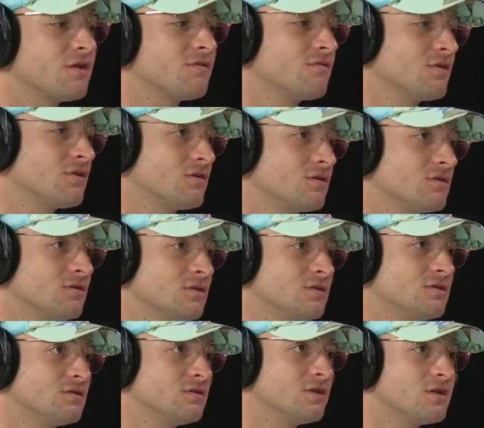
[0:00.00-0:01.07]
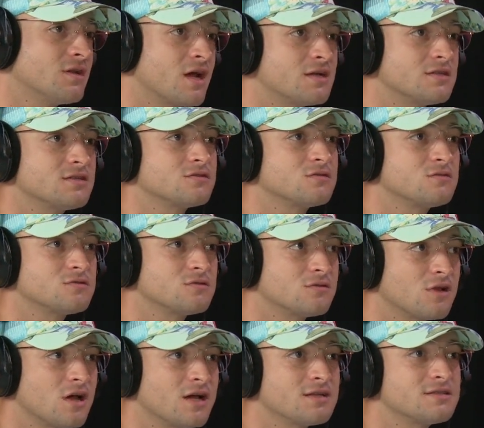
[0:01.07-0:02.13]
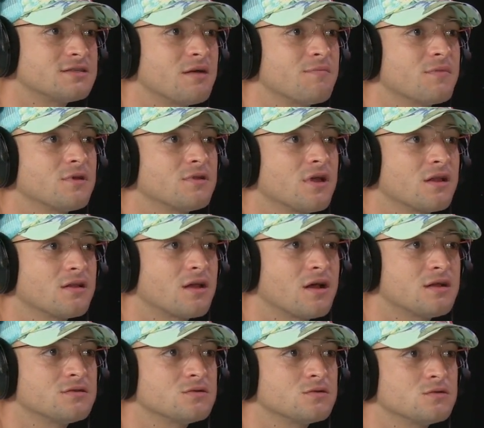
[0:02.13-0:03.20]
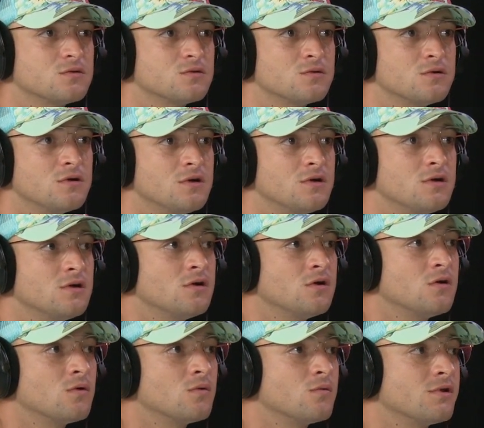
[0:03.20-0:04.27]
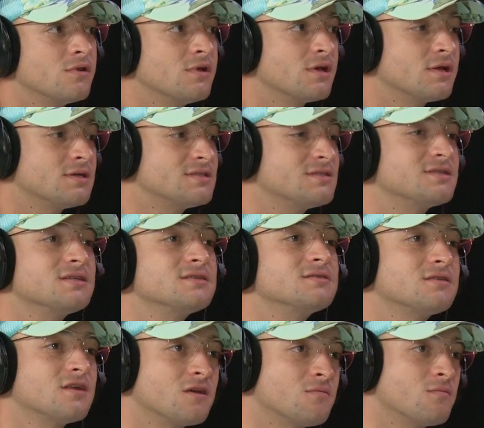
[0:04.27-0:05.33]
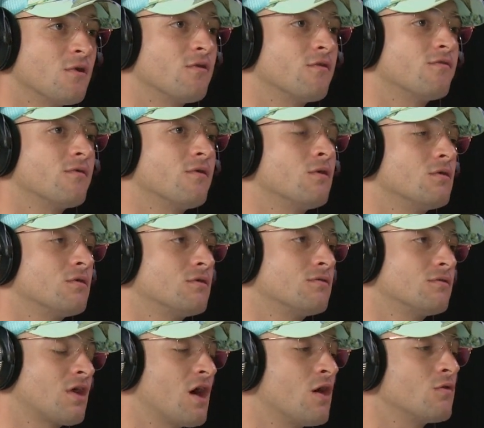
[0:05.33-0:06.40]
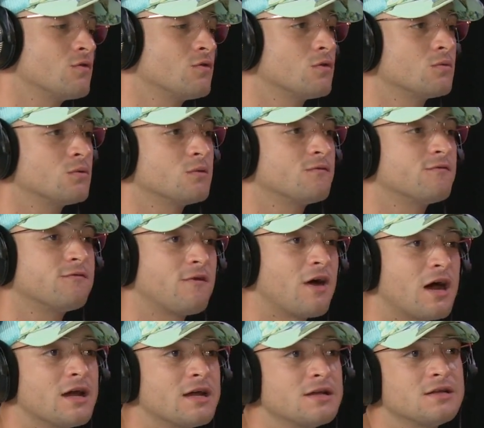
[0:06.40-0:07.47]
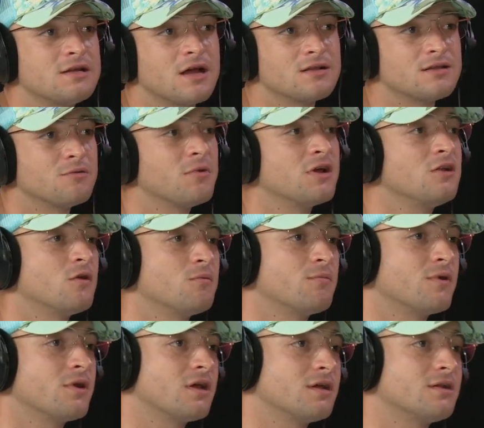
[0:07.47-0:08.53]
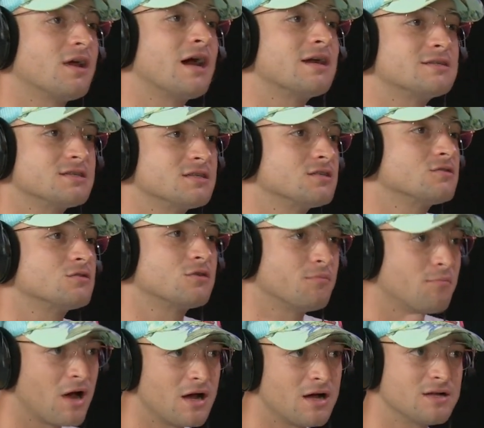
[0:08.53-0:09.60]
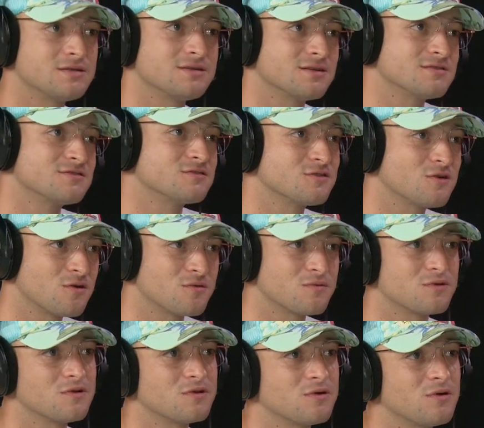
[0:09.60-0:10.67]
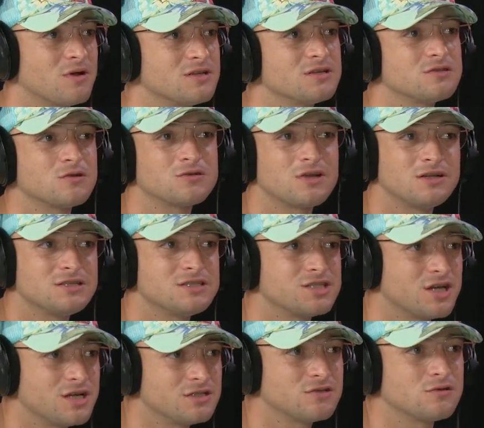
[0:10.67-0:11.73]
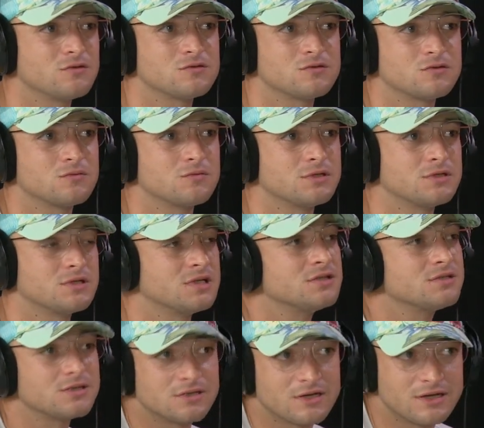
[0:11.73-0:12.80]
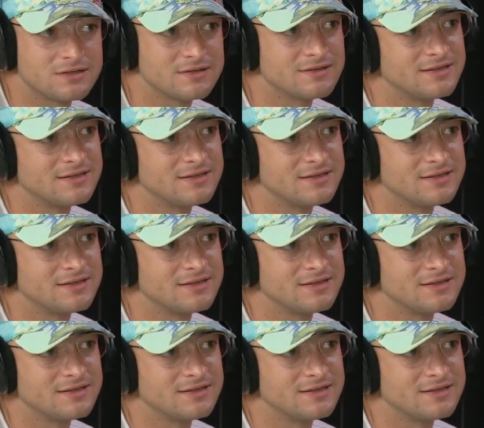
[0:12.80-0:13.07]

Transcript: I think in the 90s also died something that had to do with the system of or how you would find and develop an artist or a band and so, you know, and this totally changed also with internet.